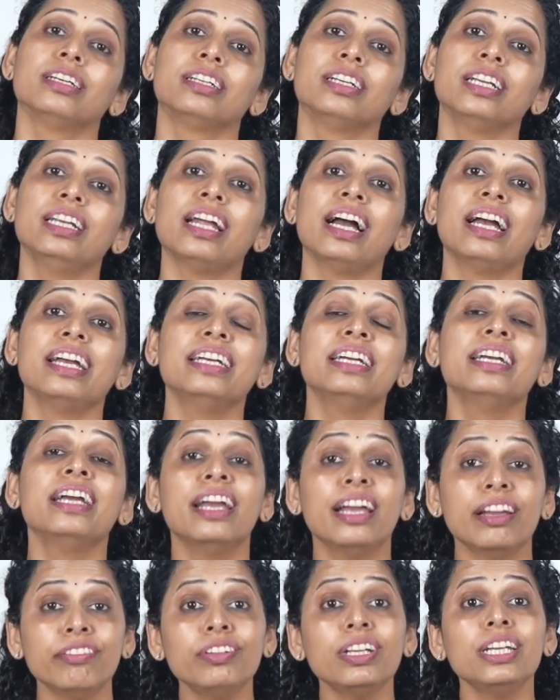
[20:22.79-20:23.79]
rely
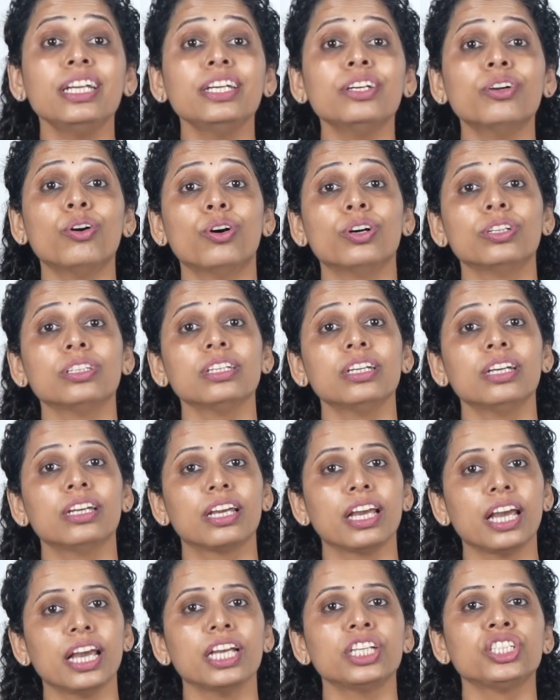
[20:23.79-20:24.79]
heavily on
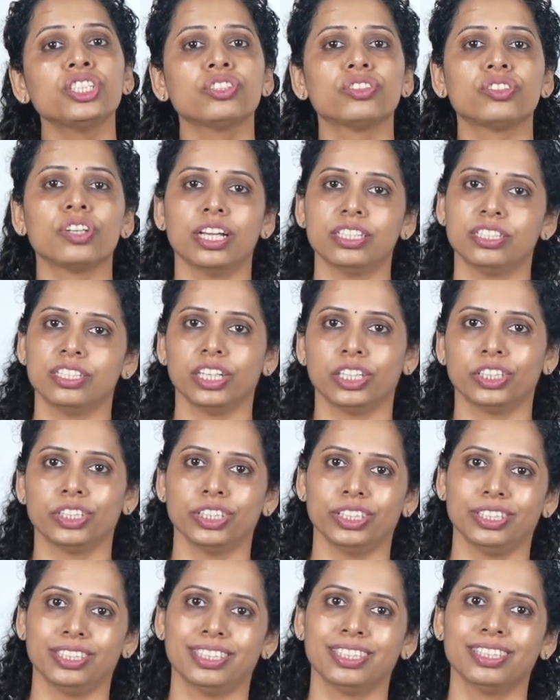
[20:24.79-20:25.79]
cash
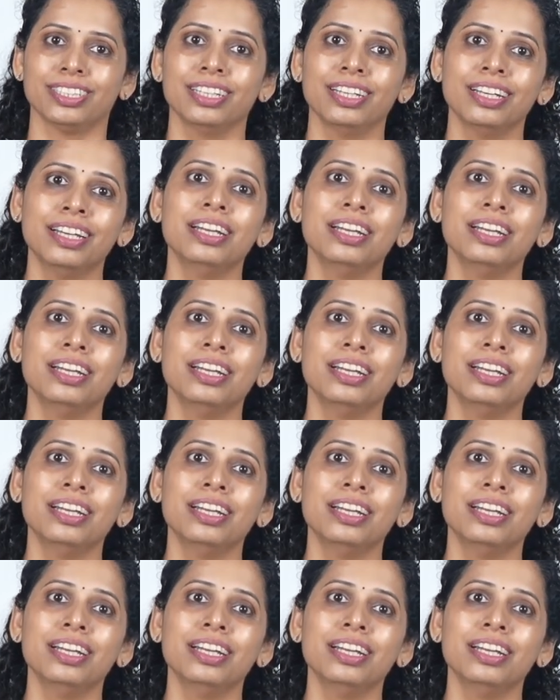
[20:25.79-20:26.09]
transactions,